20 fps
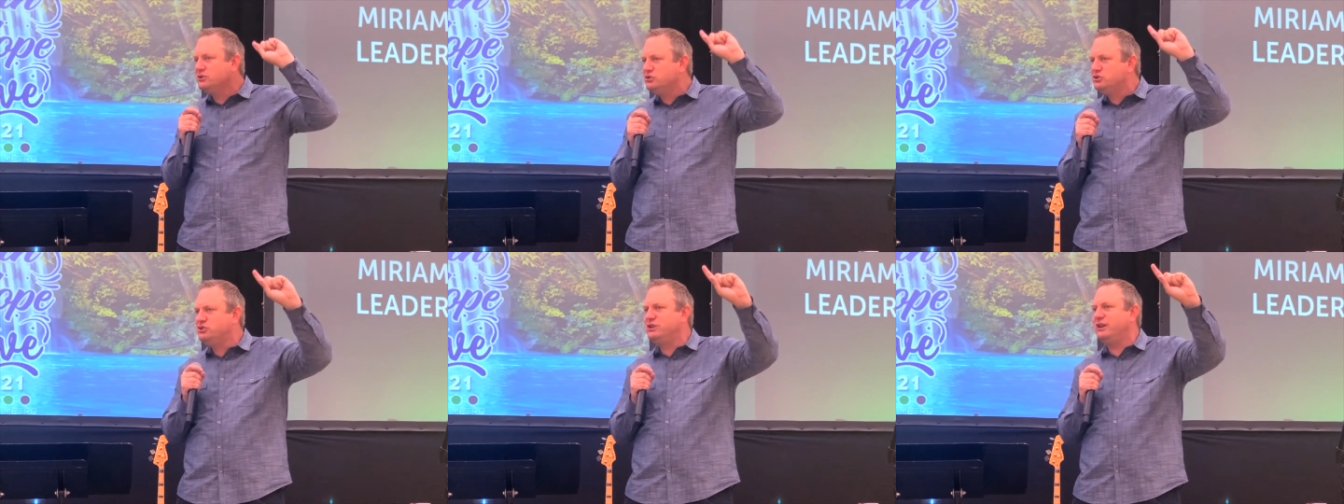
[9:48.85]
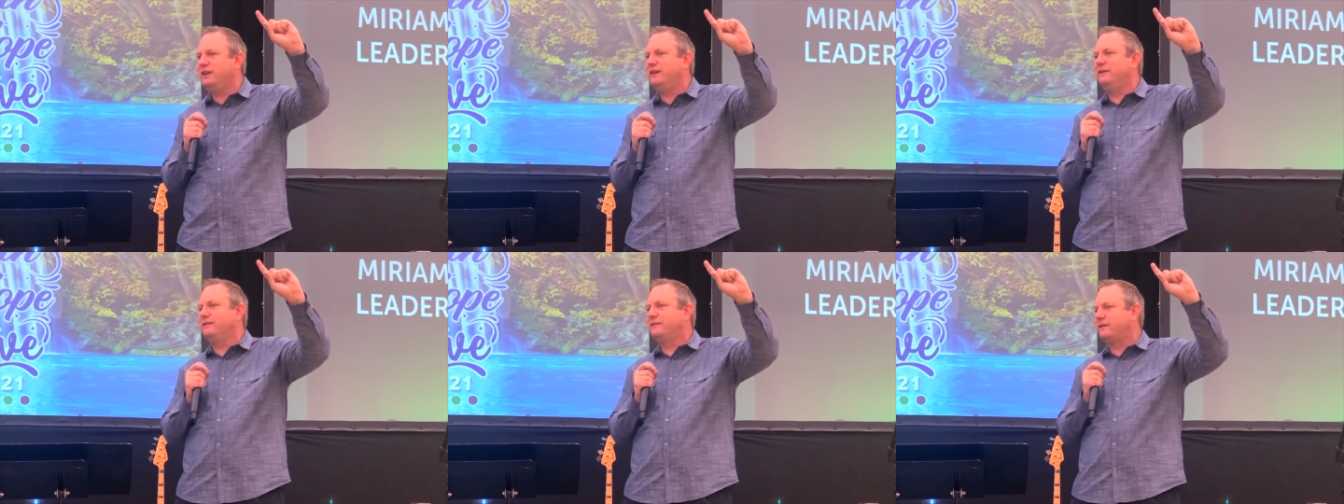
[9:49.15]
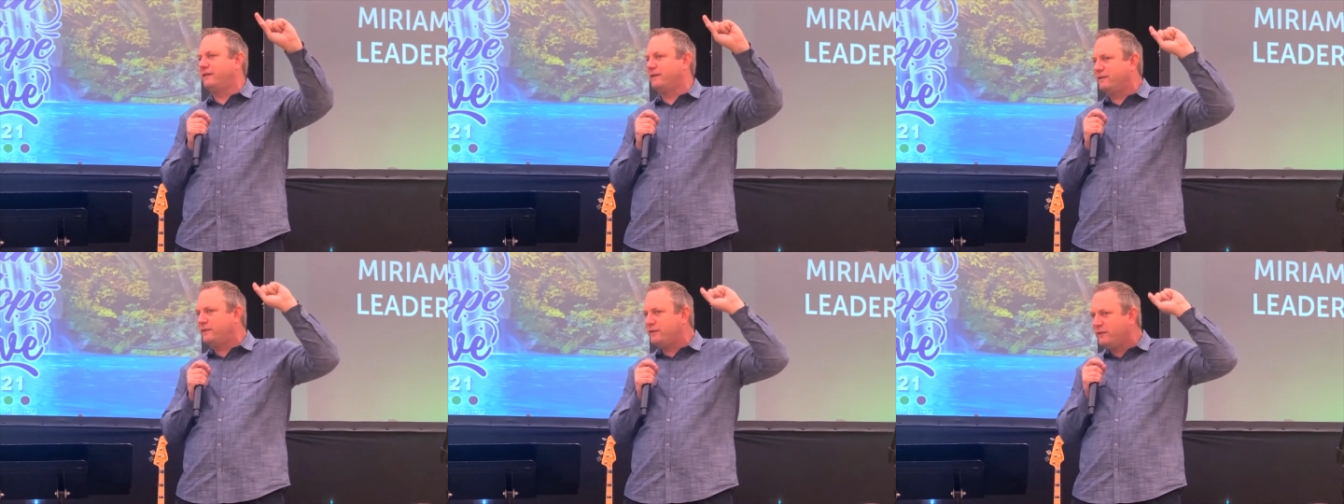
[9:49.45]

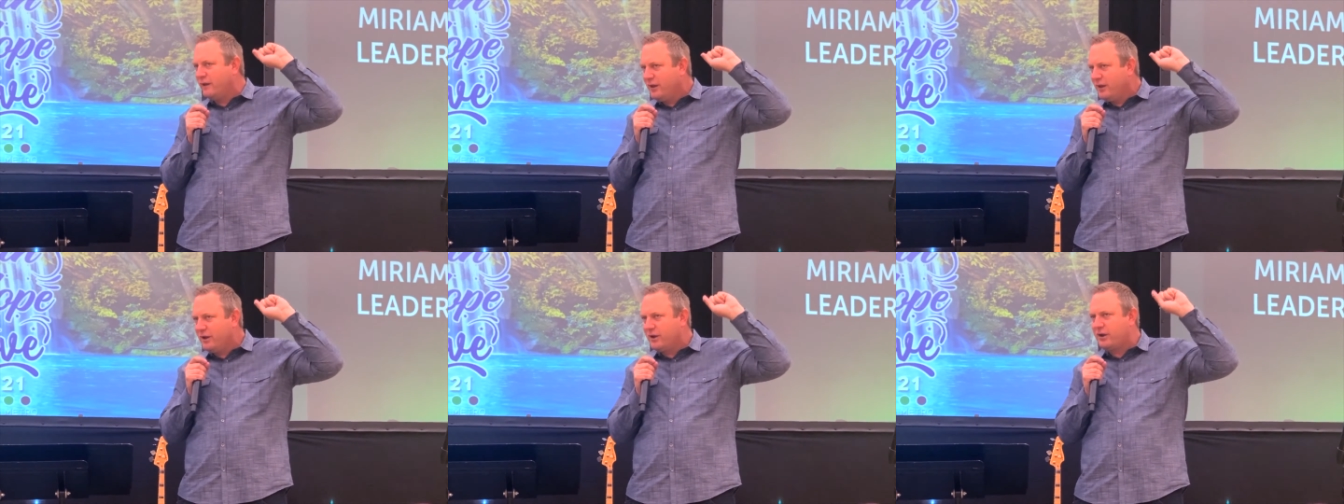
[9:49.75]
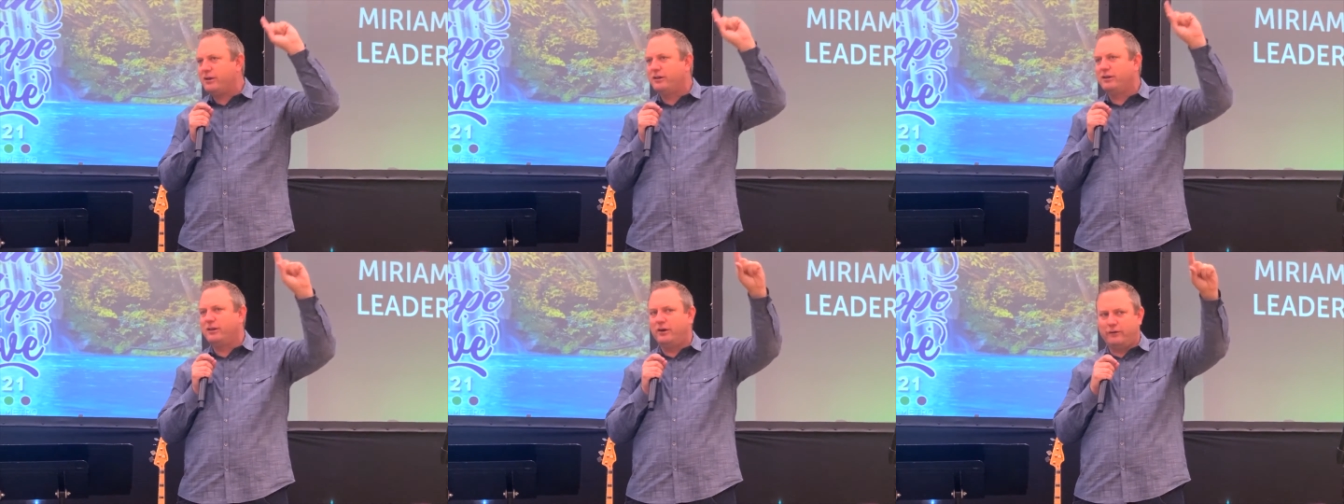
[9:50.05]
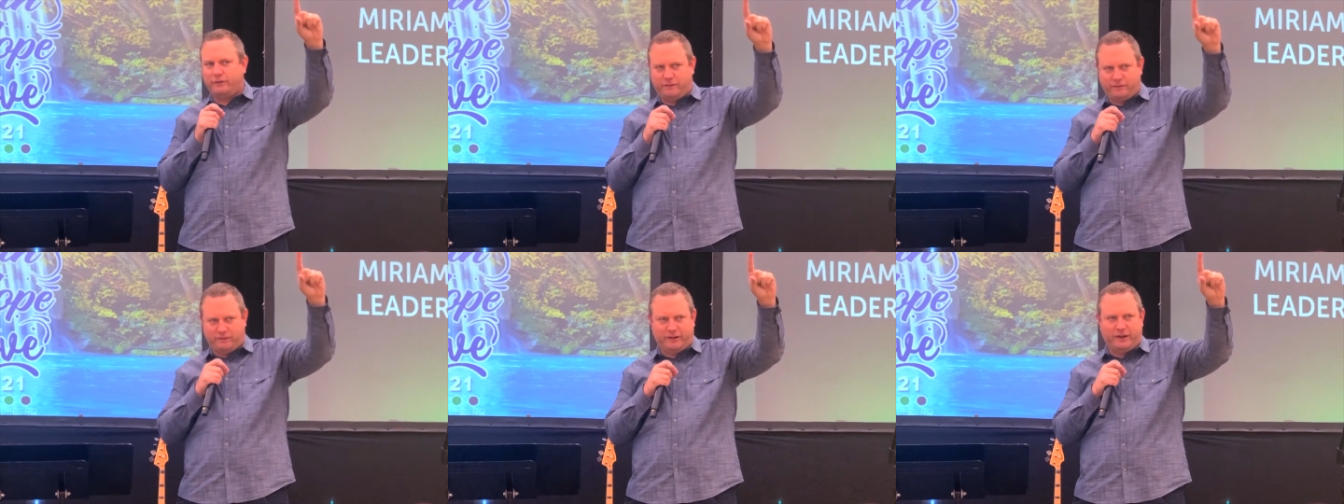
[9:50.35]
Jesus
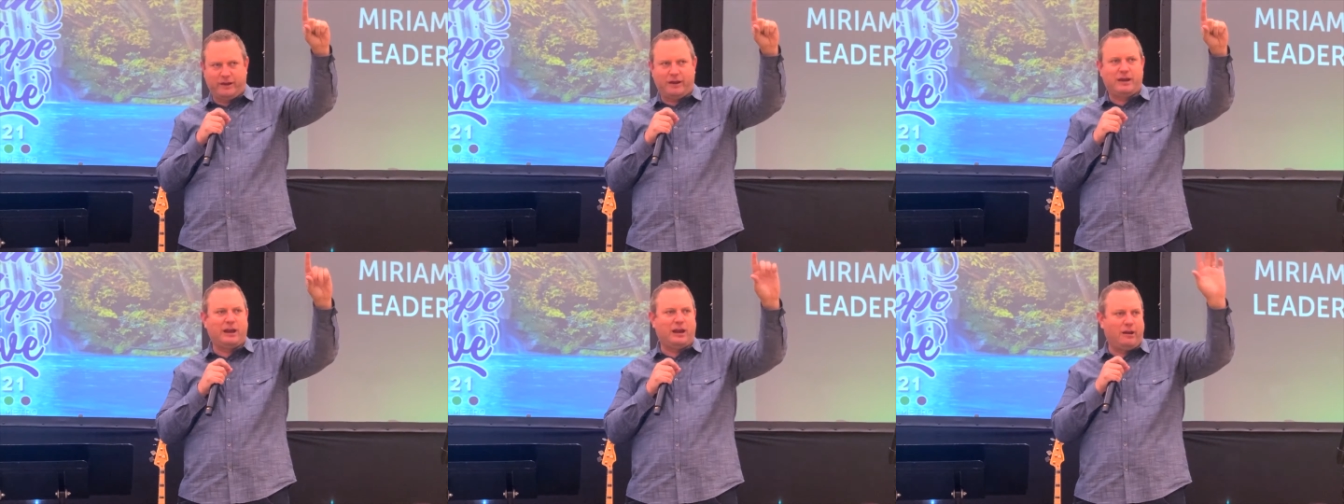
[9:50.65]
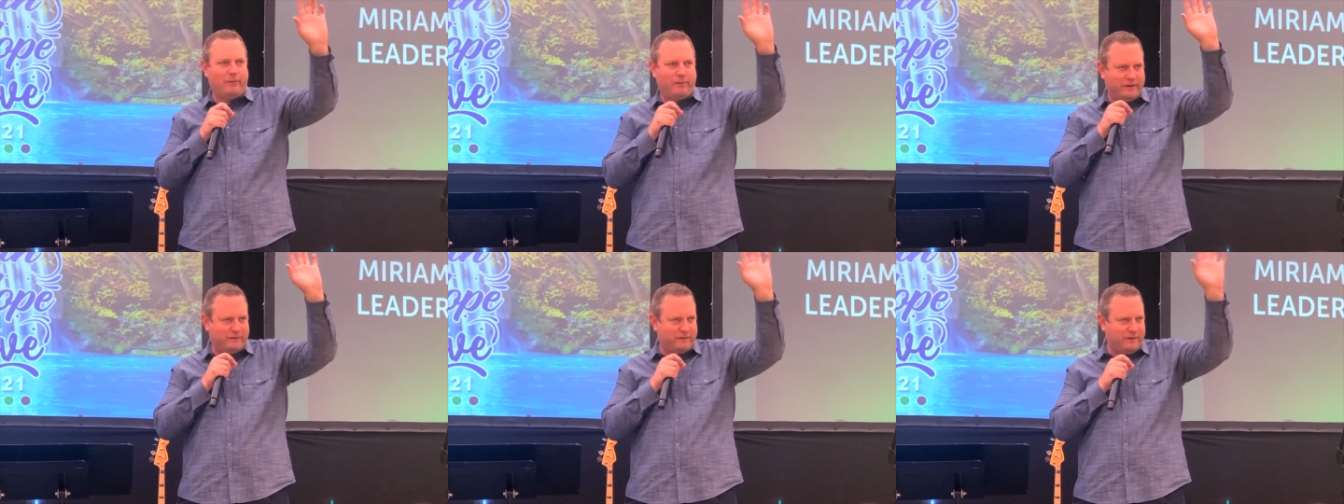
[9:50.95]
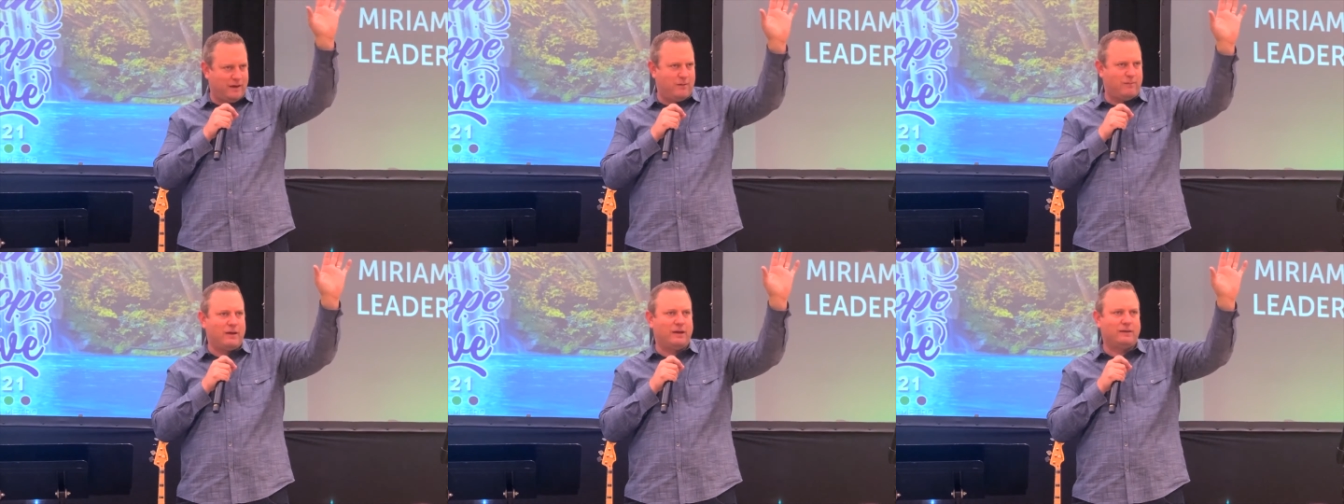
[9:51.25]
closely. Can anybody
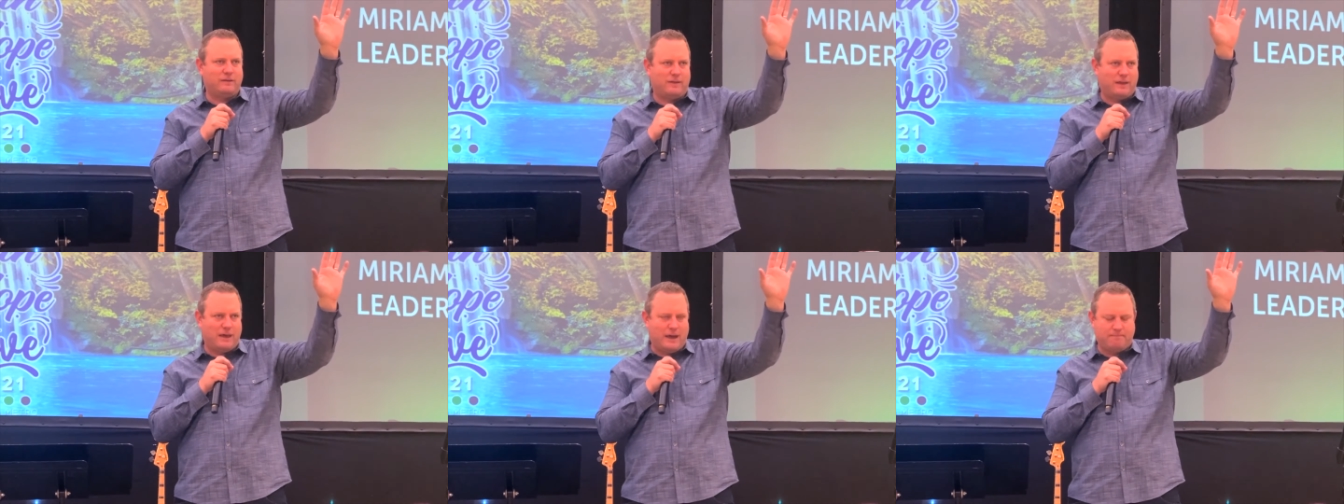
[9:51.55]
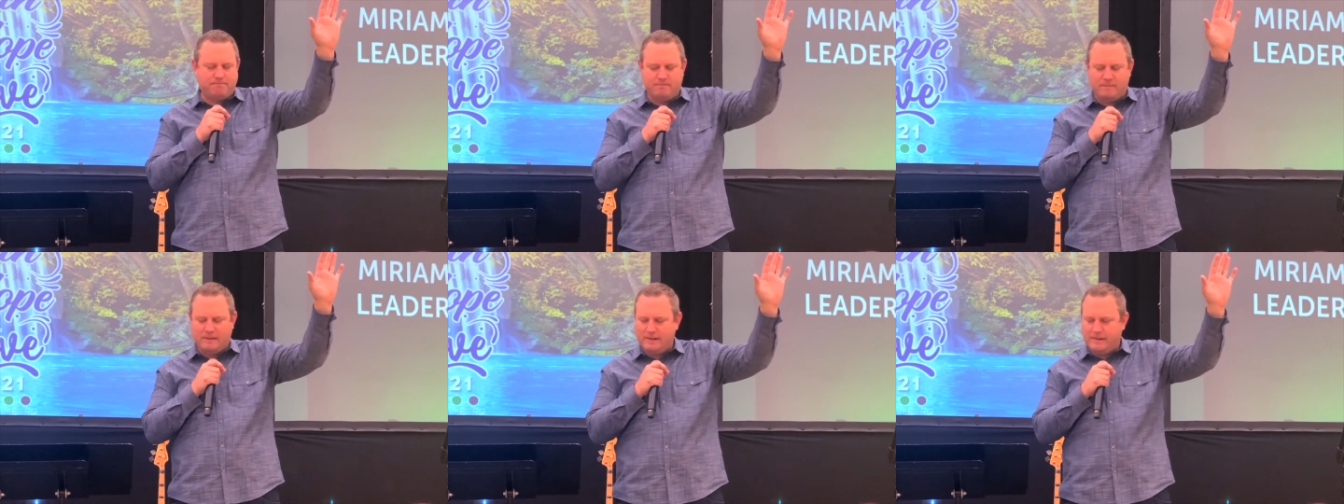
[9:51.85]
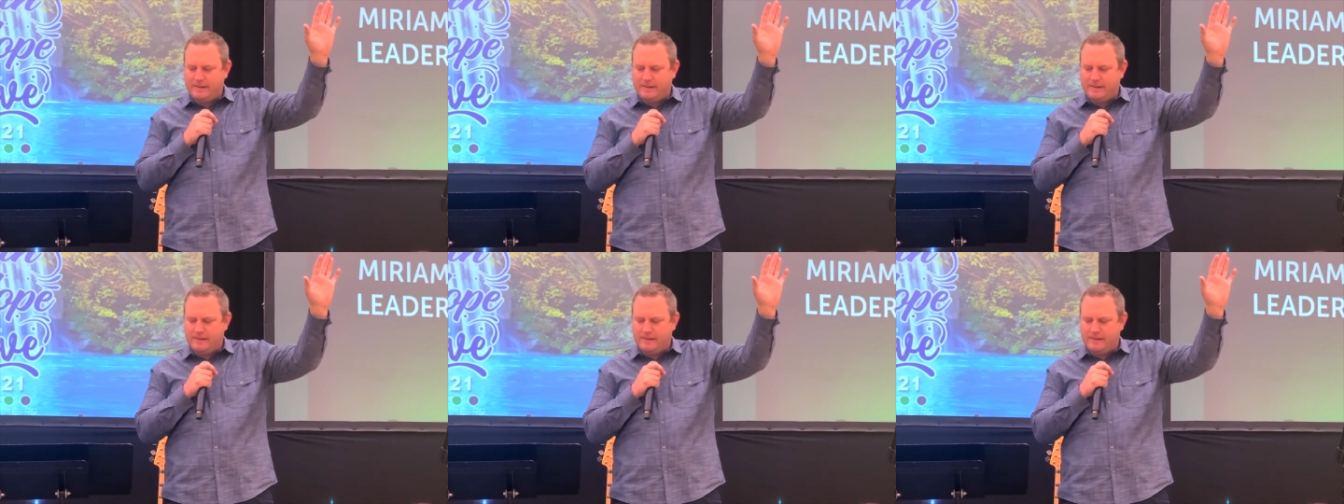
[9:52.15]
say amen to that?